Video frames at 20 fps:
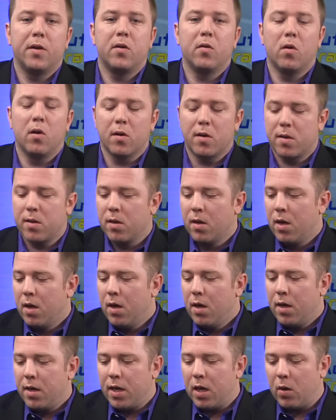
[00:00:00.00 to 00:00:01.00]
Because,
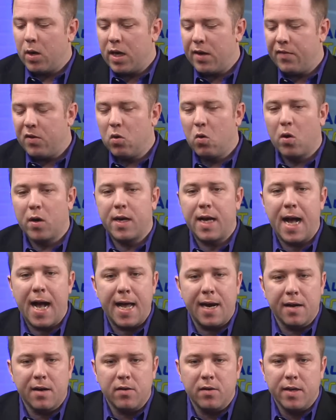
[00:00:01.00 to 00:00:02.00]
even
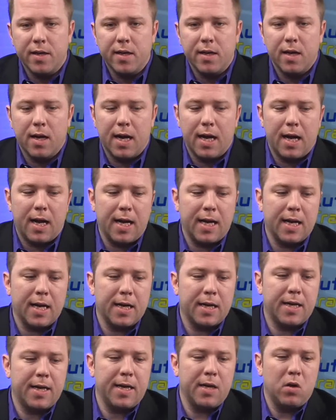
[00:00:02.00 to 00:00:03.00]
organically, I
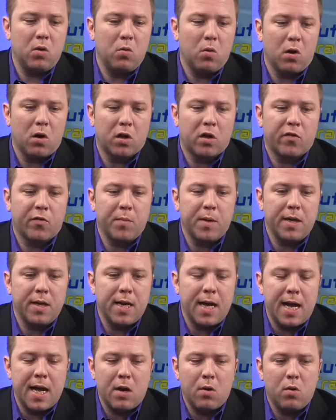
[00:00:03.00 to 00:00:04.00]
got a kid who works for me
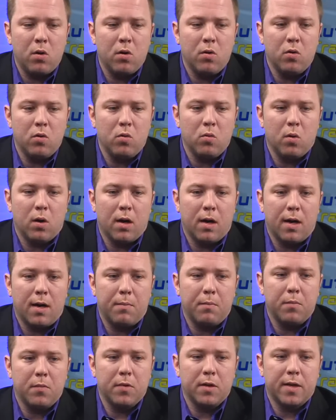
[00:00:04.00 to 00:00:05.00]
now who,
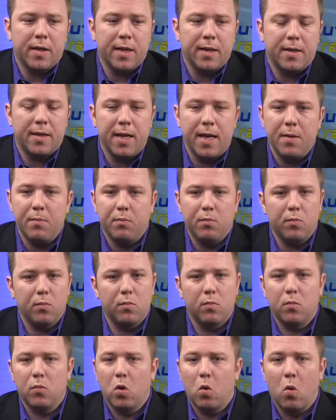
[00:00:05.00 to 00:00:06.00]
the kid Tim,
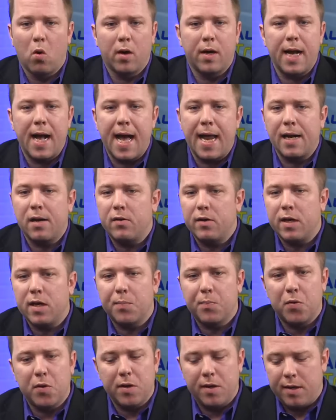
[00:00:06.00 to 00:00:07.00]
organically
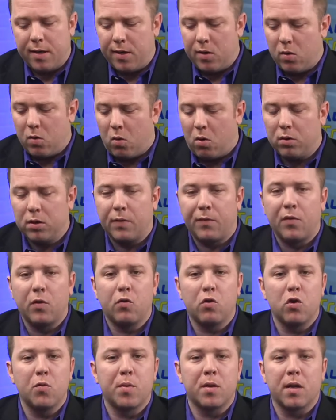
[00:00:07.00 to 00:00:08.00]
he's putting in all different
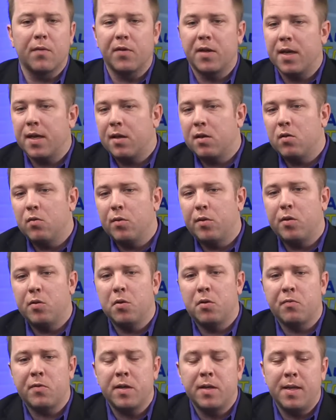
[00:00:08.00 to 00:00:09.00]
group stuff. The kid's doing
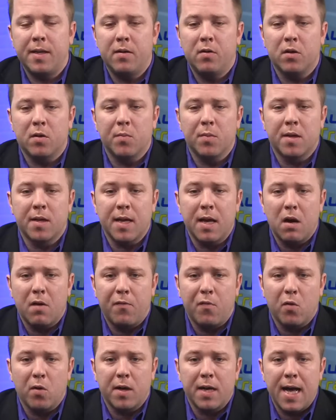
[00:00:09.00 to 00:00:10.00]
2-3 deals
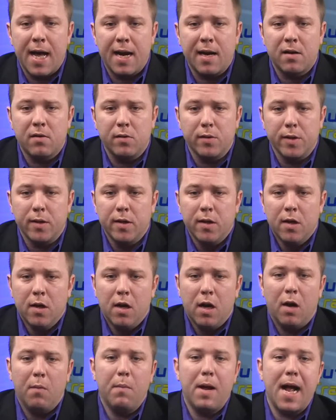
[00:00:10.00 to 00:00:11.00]
himself organically.
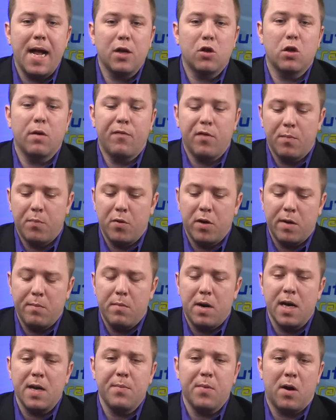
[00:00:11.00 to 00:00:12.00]
Imagine if you're putting
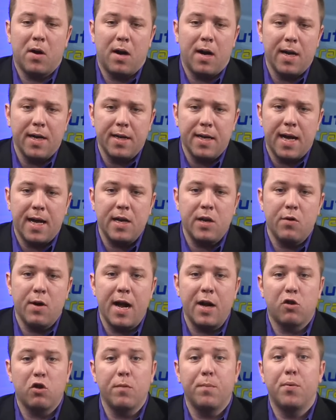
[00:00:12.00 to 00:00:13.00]
money behind that and you're
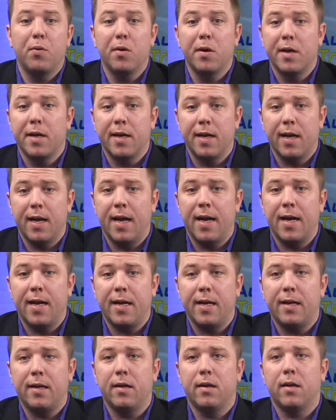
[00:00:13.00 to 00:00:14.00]
actually putting
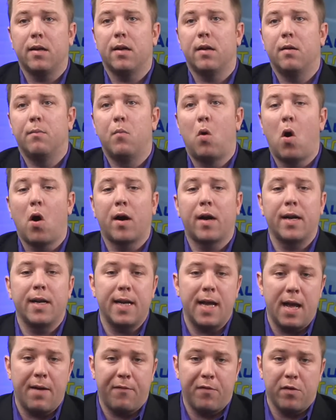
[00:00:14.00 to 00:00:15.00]
a
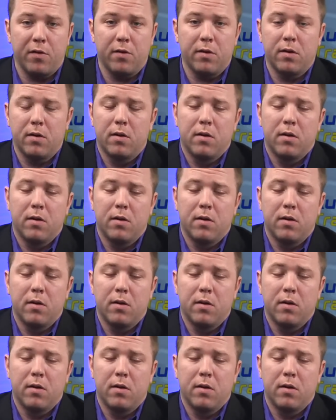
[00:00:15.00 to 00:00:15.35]
marketing effort.